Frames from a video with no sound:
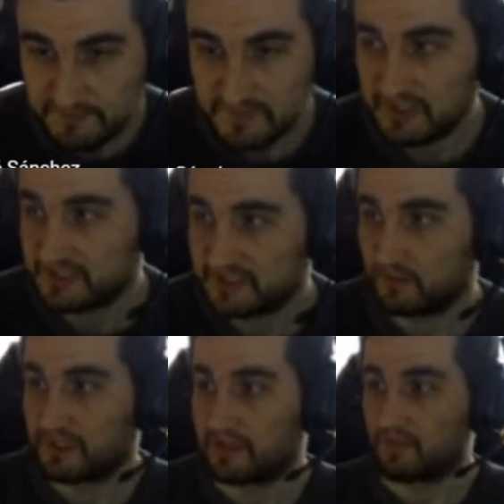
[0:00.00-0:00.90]
Let's see
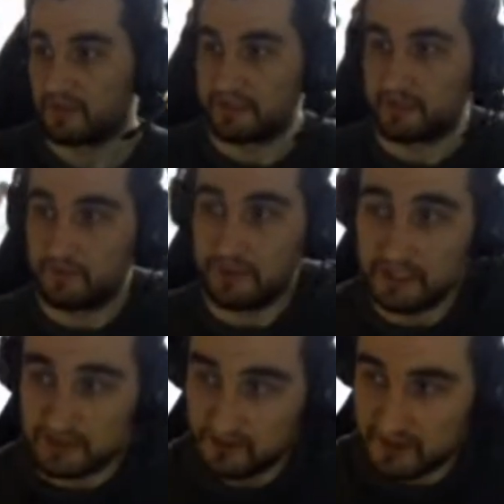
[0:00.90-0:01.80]
what
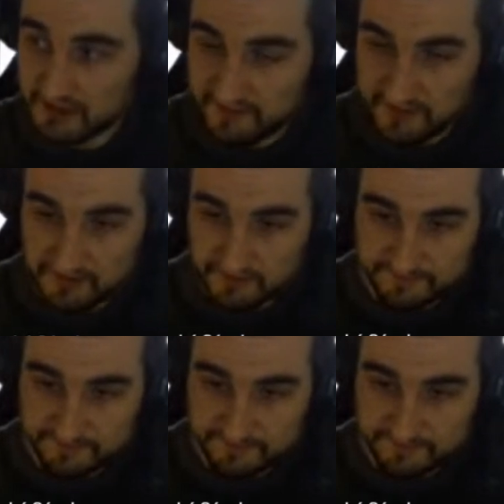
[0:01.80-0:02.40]
else you guys think.